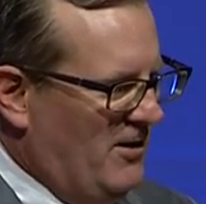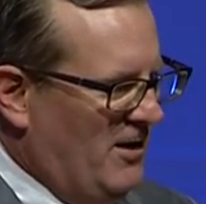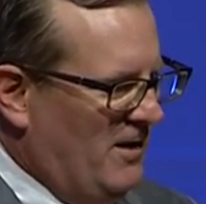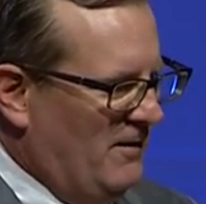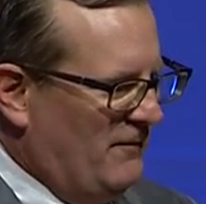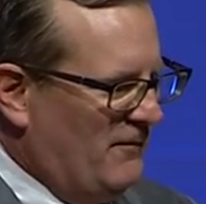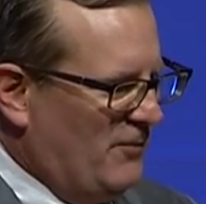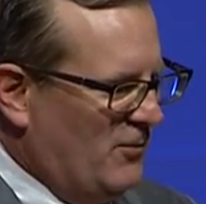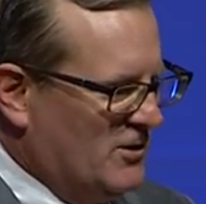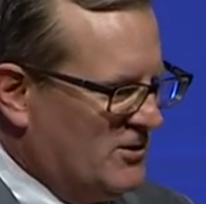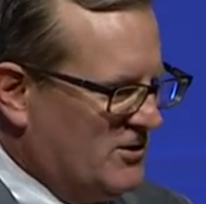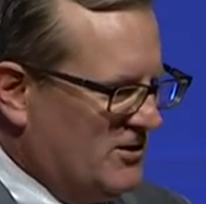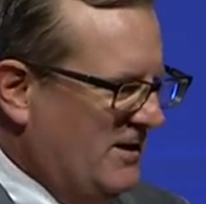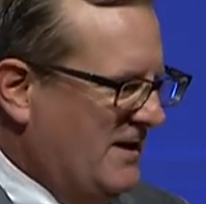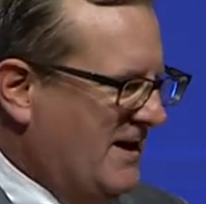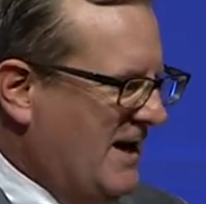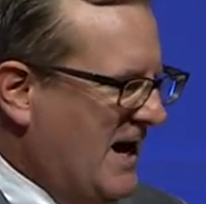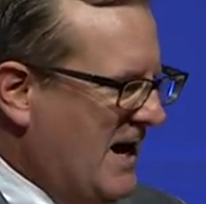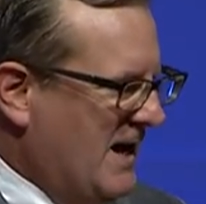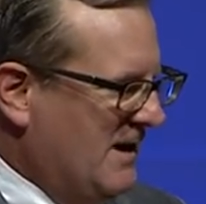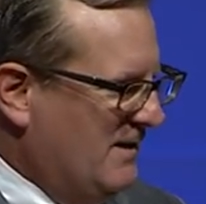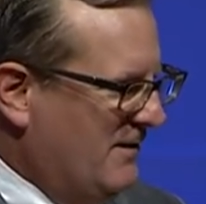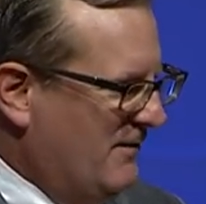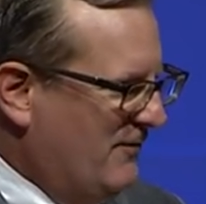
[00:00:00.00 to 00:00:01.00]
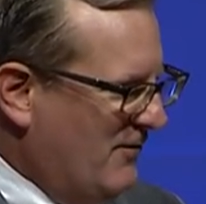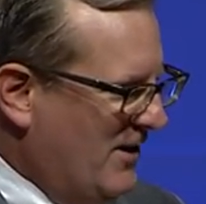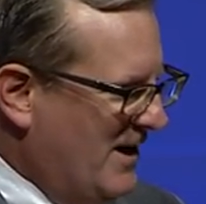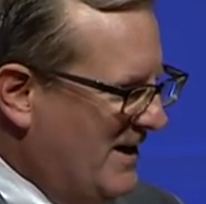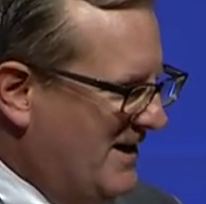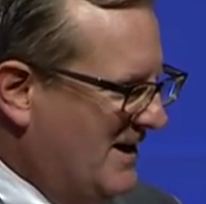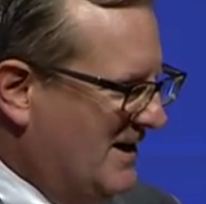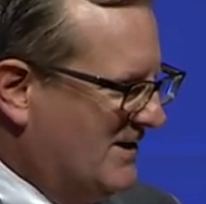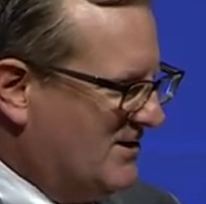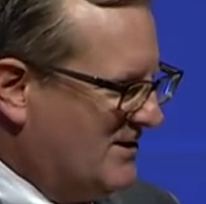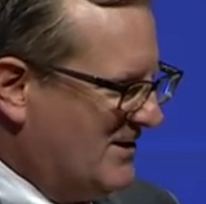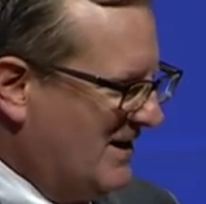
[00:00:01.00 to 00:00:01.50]
Unfortunately, I live right
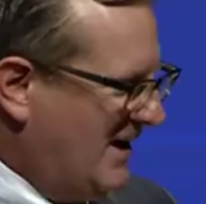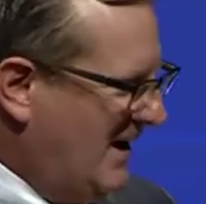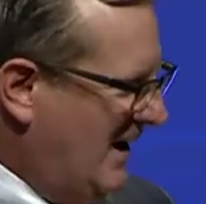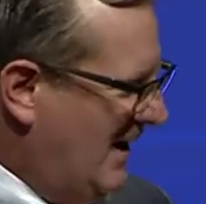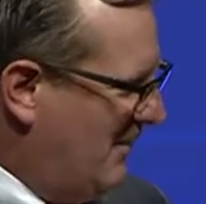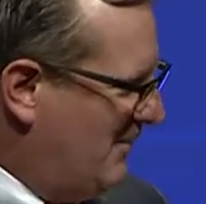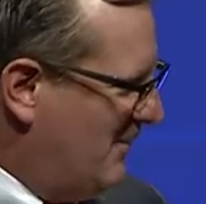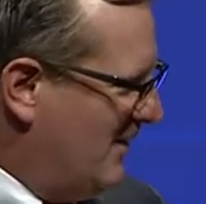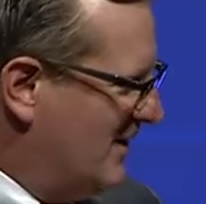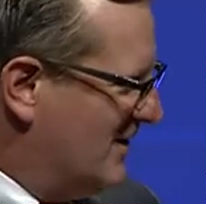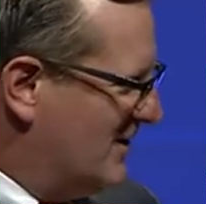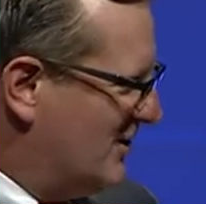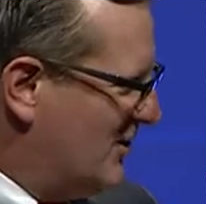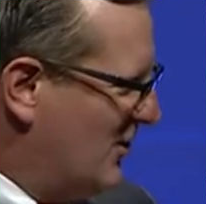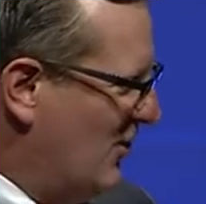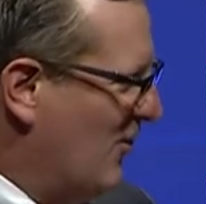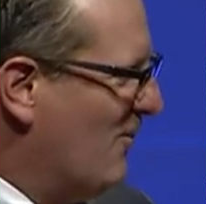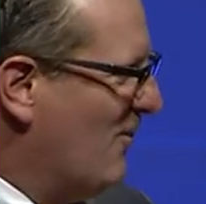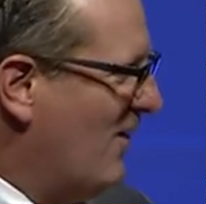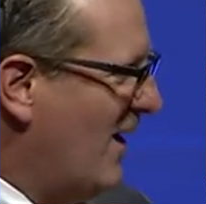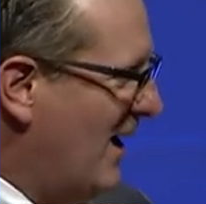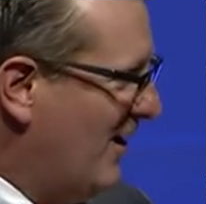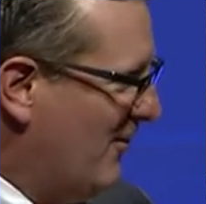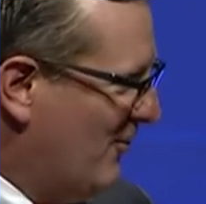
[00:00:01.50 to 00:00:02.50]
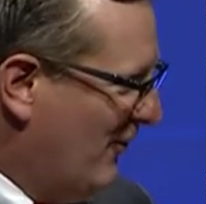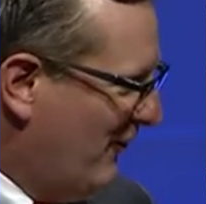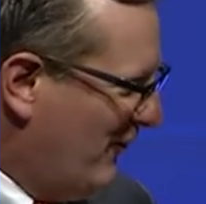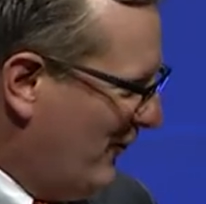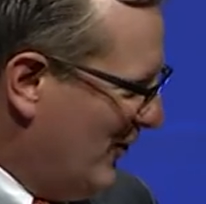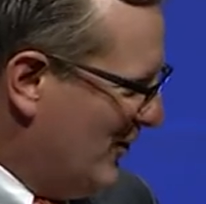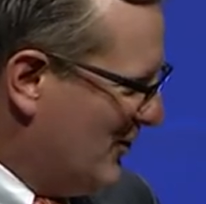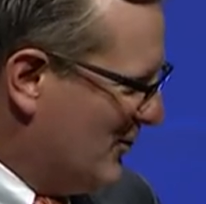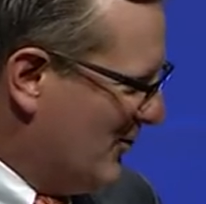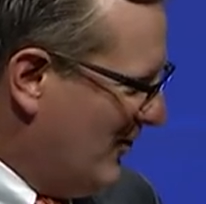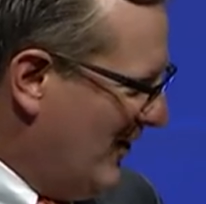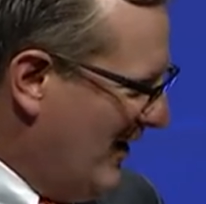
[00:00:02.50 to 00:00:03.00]
next to campus, so my
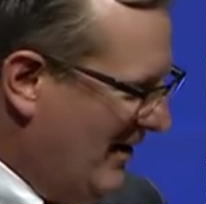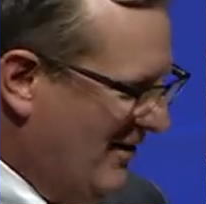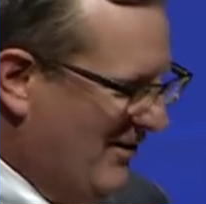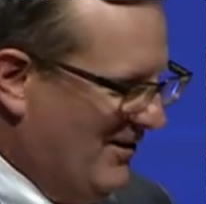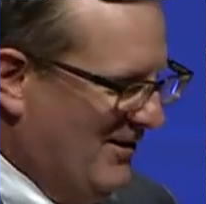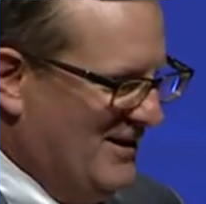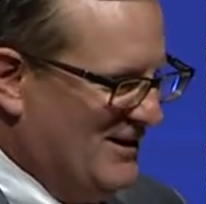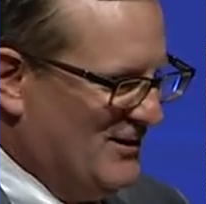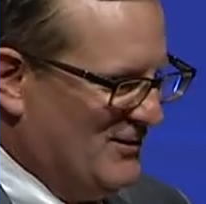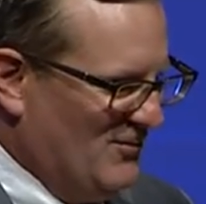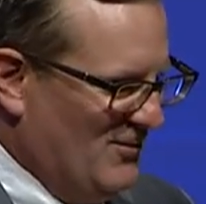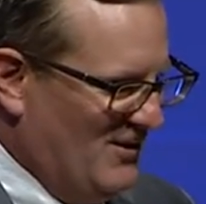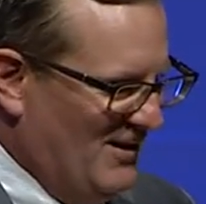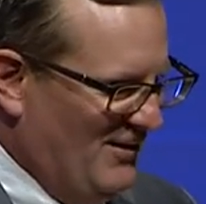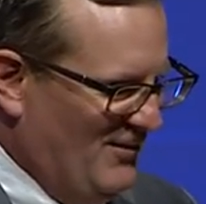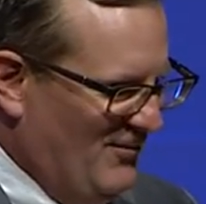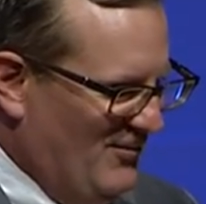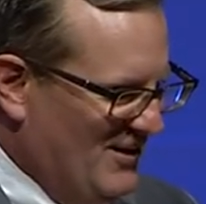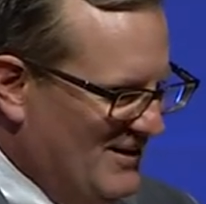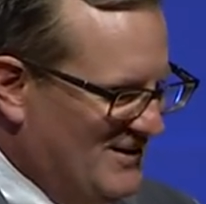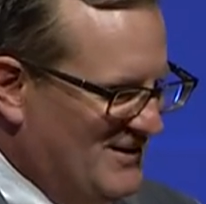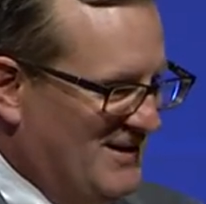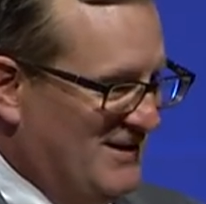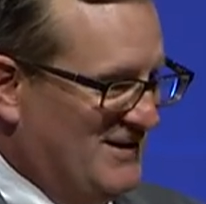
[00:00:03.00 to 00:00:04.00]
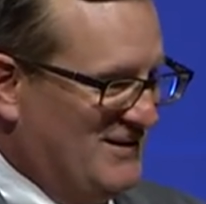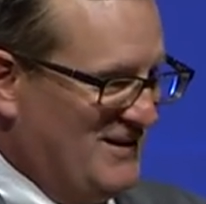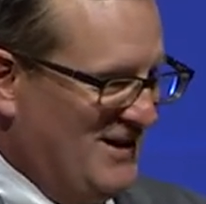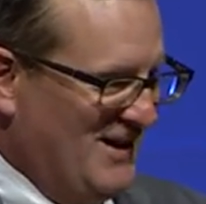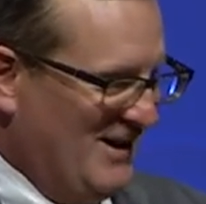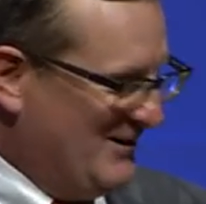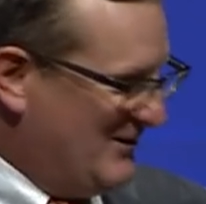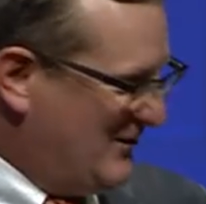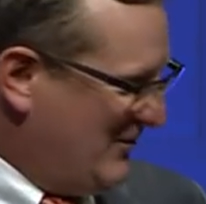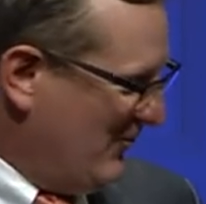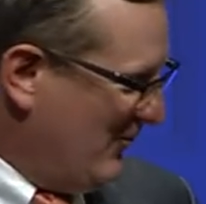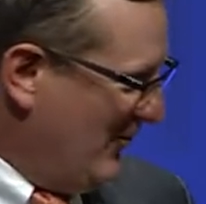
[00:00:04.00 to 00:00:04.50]
refrigerator is one of the ones that
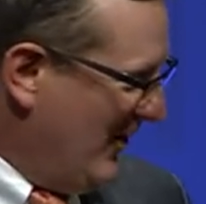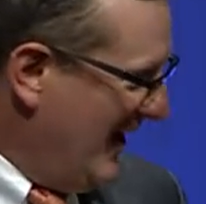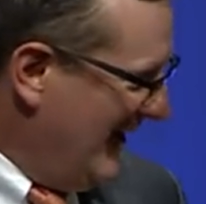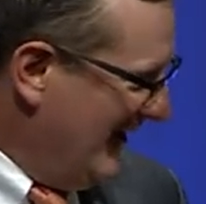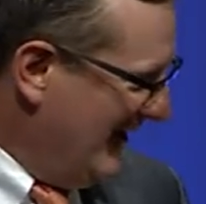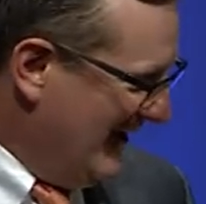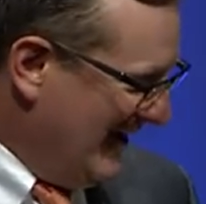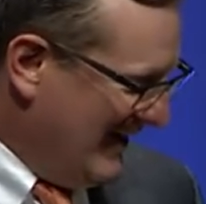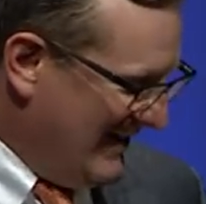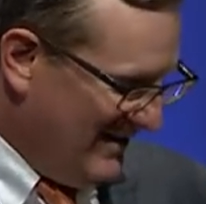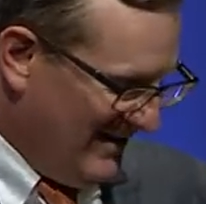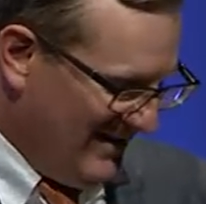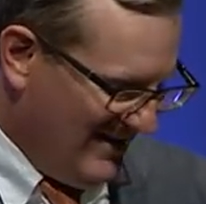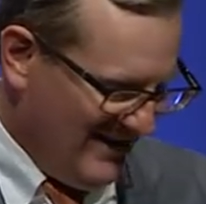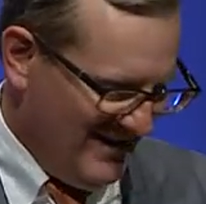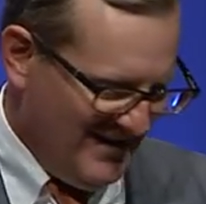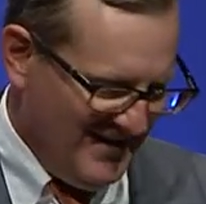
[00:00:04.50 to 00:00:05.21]
gets raided